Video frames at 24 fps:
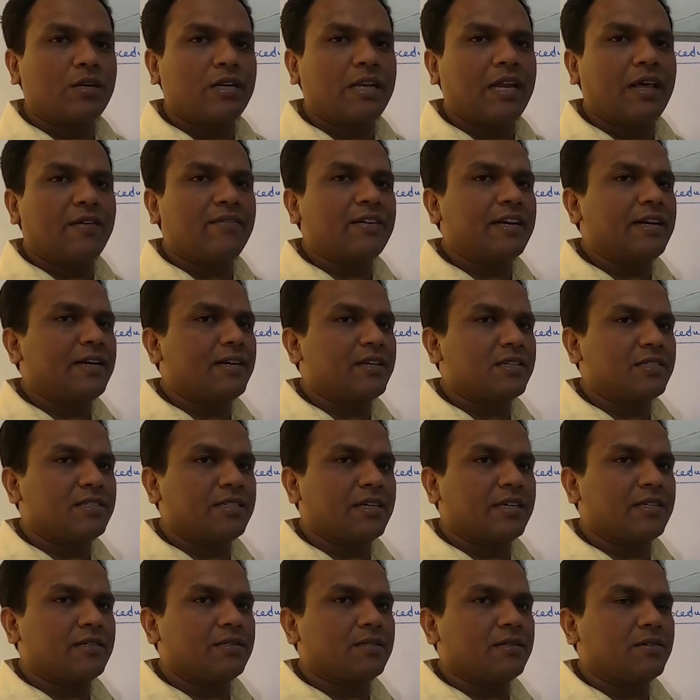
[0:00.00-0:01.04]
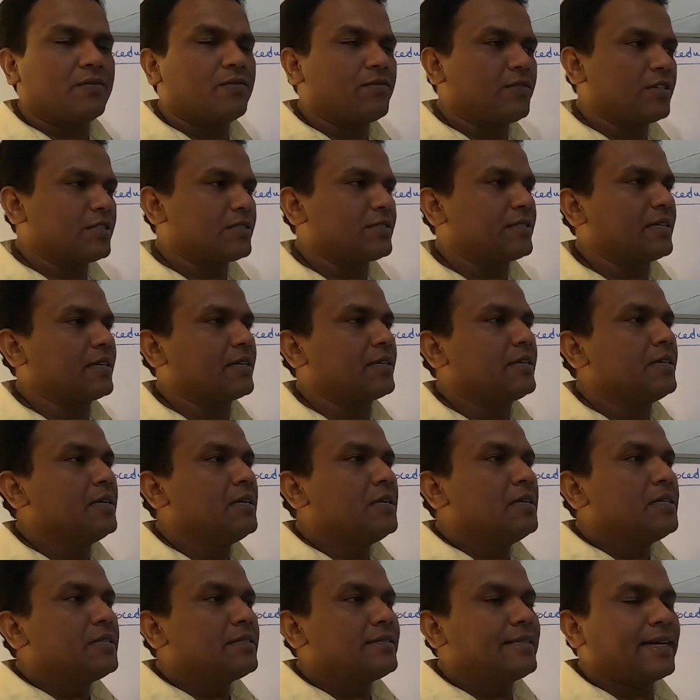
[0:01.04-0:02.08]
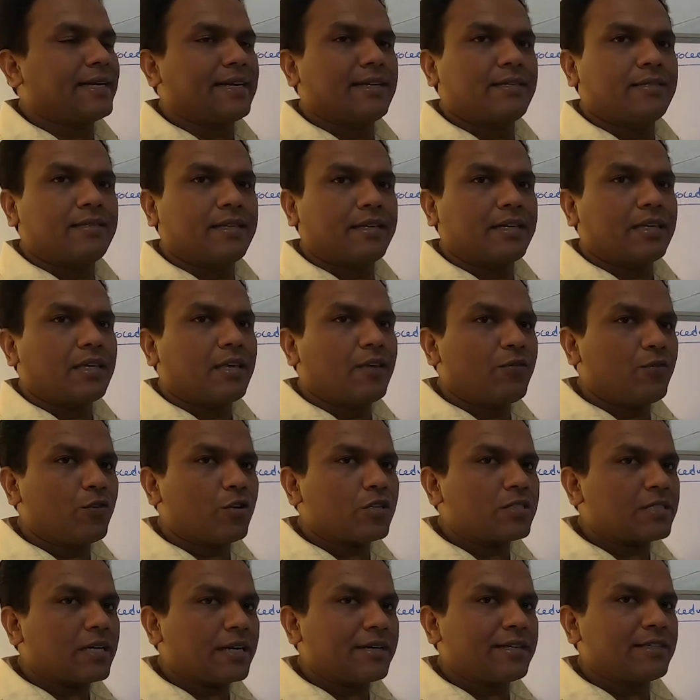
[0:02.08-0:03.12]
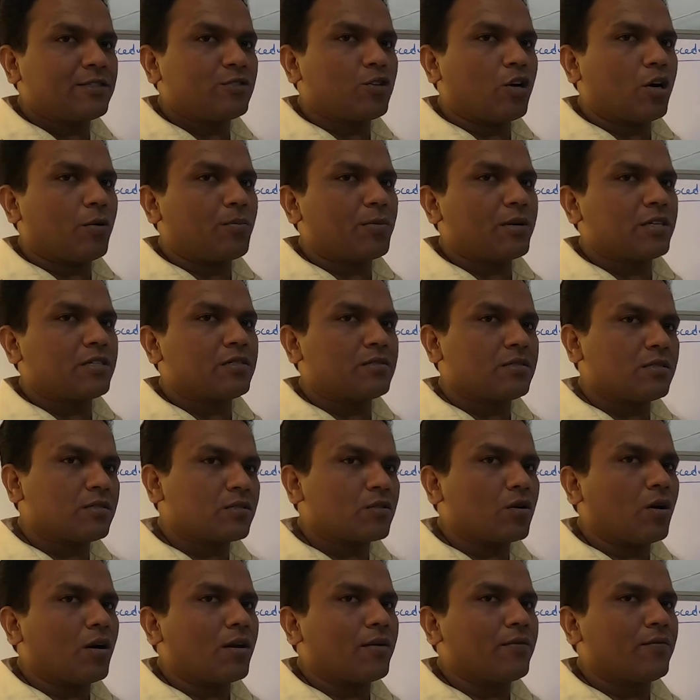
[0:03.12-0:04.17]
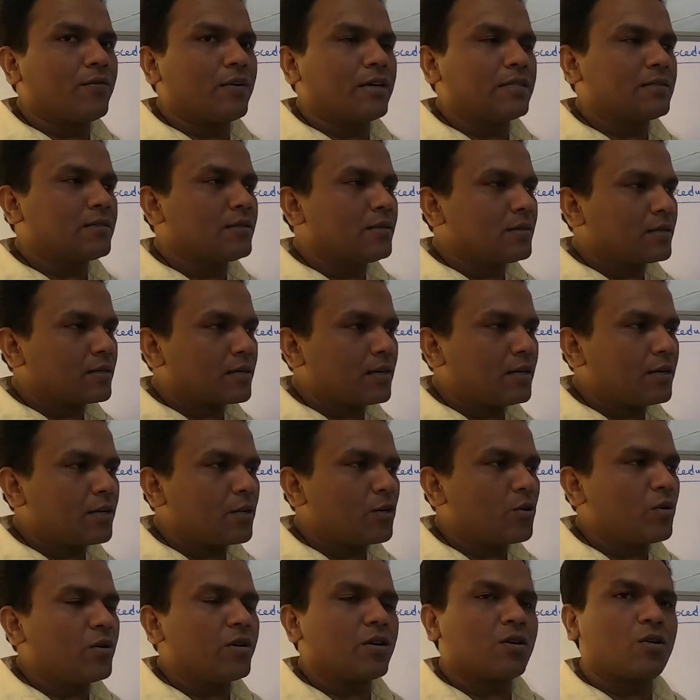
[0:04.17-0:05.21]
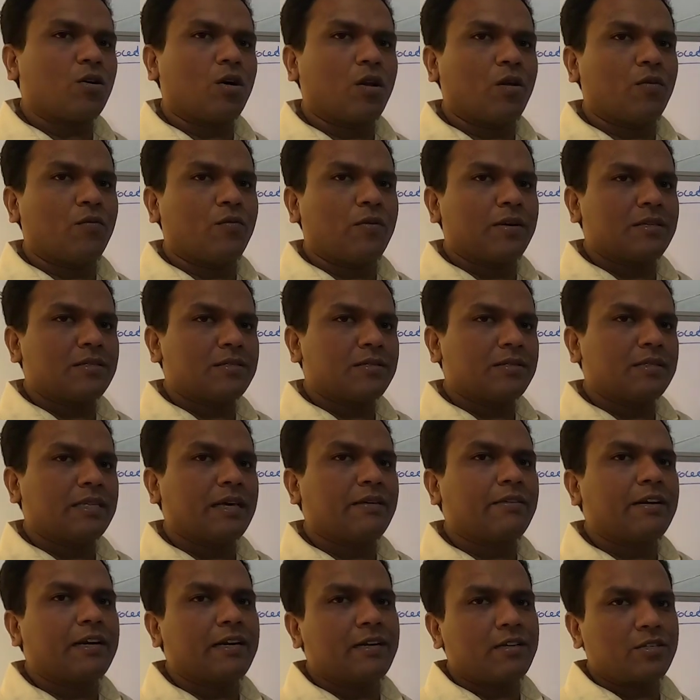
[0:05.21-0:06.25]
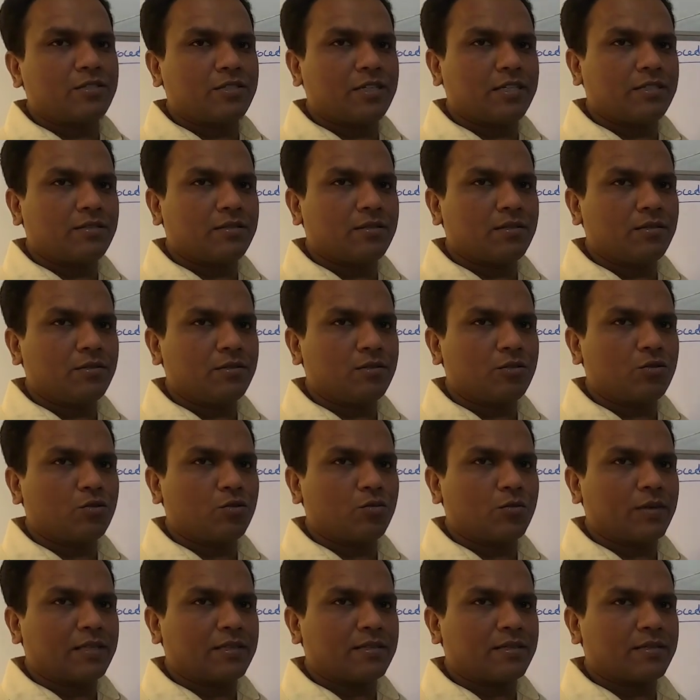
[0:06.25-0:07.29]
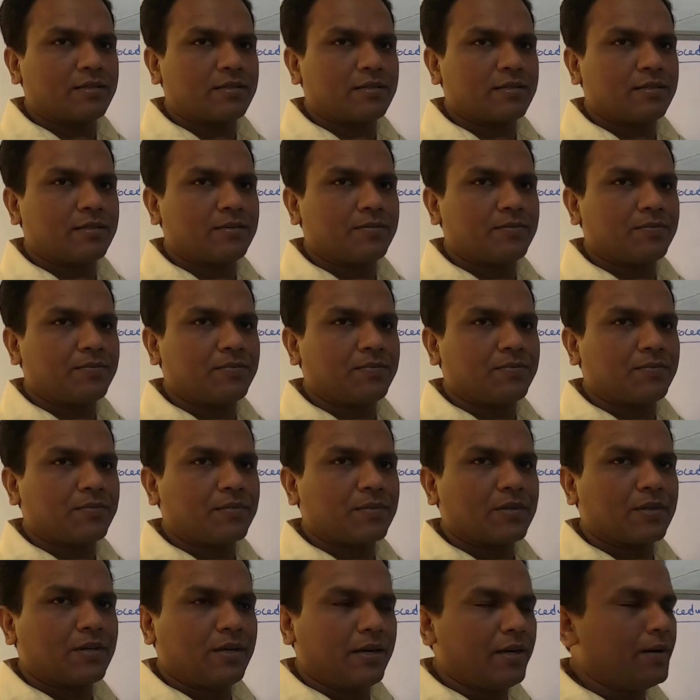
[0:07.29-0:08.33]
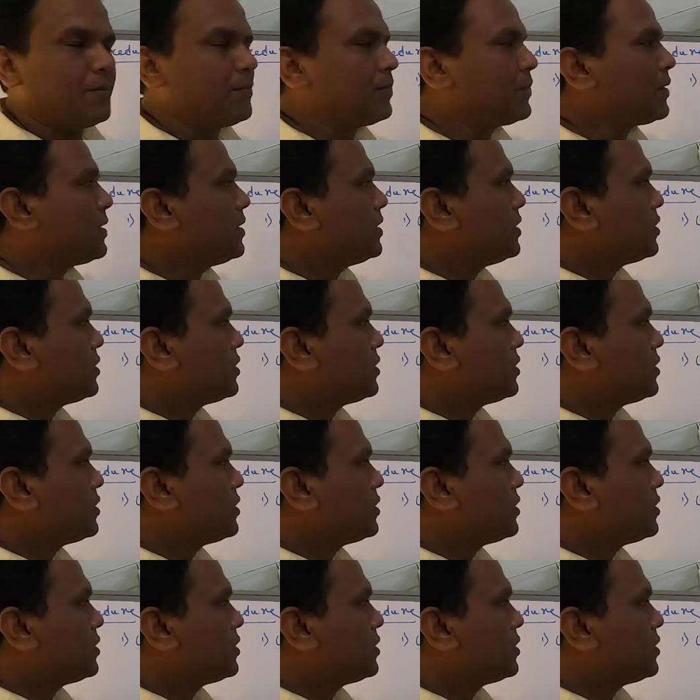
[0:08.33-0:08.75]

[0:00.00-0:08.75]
Never interchange. First thing. Second thing, if you are starting the operations in column wise, continue in column wise. Never interchange the two methods. Clear?